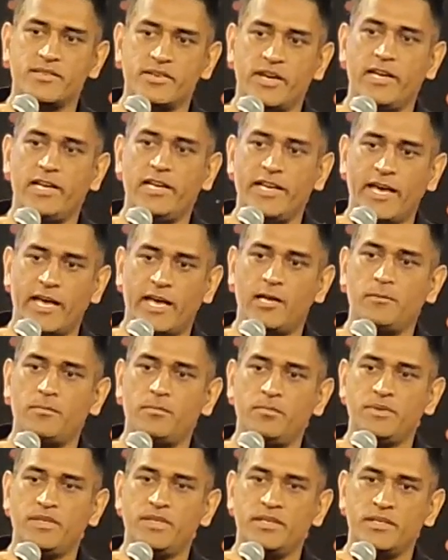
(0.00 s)
really
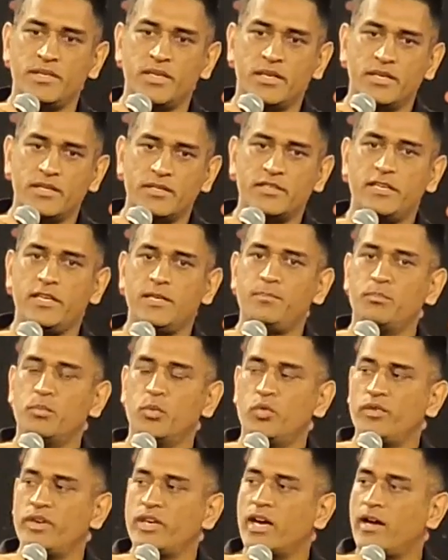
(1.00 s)
helped me keep
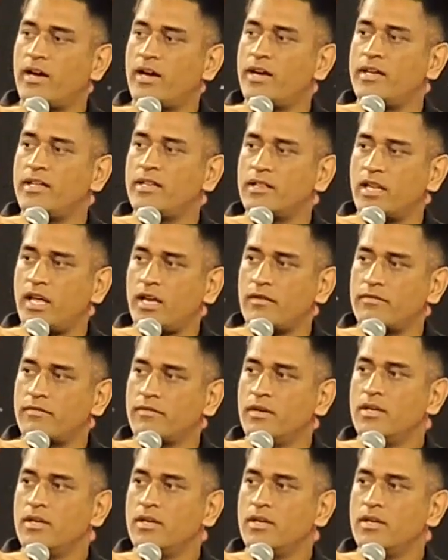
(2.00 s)
moving ahead in life.